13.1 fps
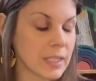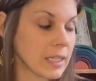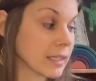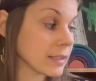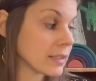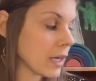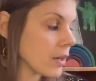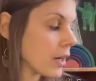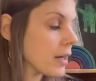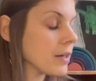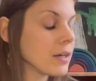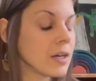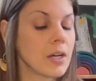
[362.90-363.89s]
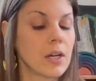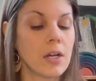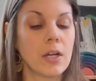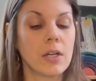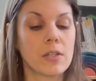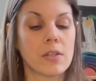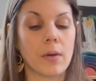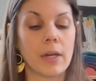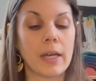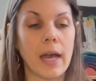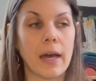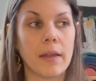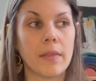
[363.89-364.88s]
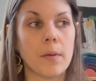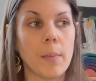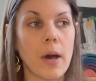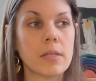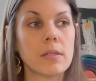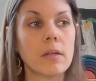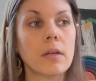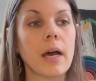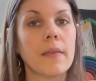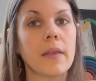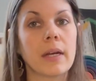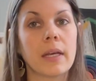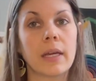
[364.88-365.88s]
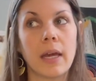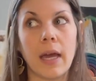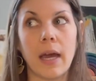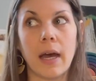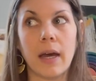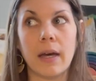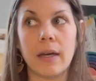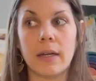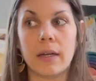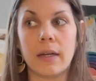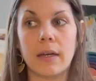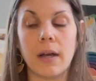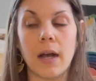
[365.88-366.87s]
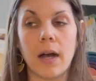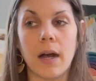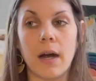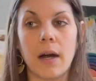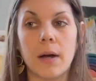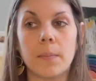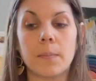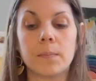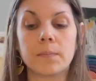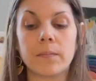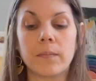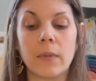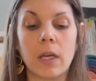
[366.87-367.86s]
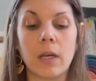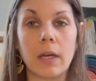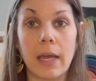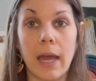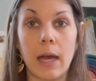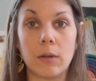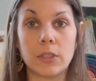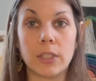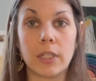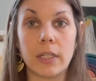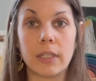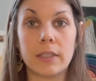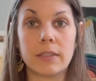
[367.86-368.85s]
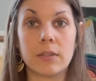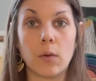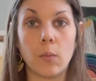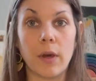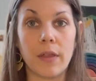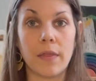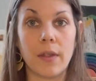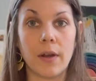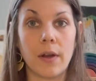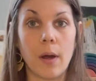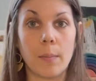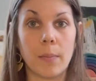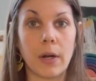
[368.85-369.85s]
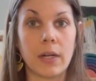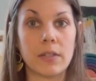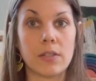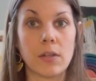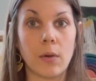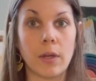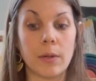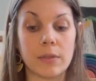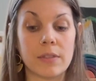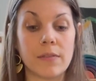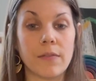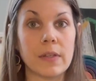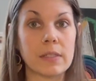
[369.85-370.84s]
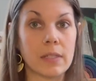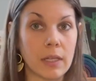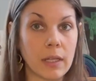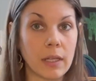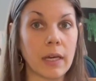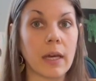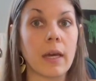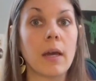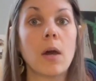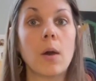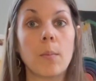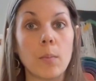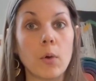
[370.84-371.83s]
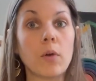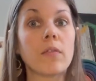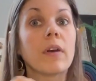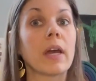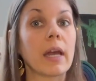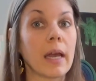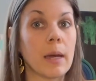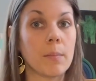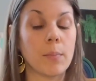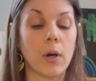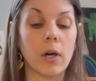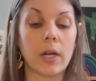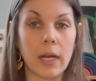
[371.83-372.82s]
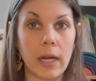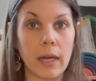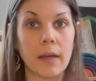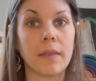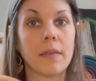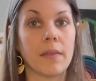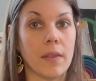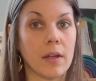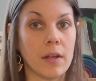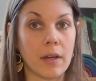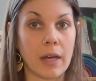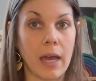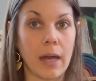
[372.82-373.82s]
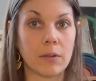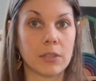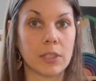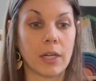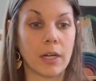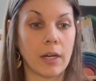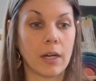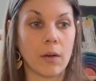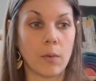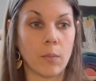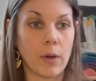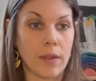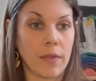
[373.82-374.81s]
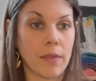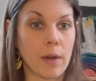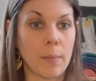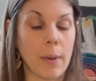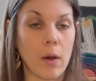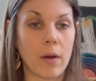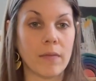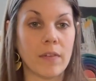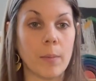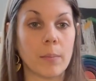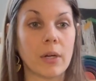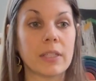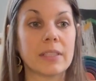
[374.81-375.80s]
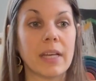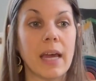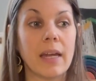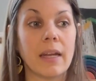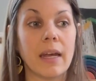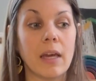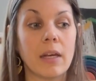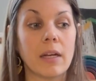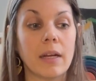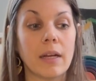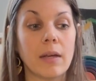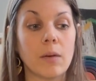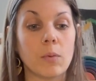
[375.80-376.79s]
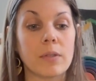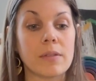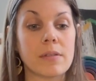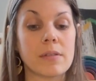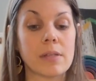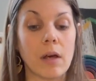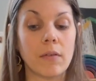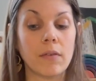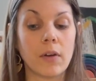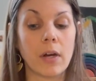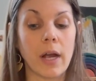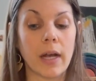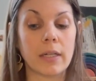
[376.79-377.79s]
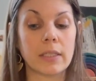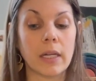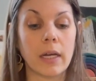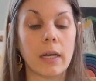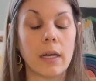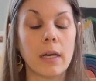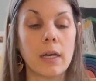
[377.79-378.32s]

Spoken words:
etc. So he had the puzzle, and then he had counters with the numbers. So he was physically moving and putting the counter with the amount of numbers, and it was self-correcting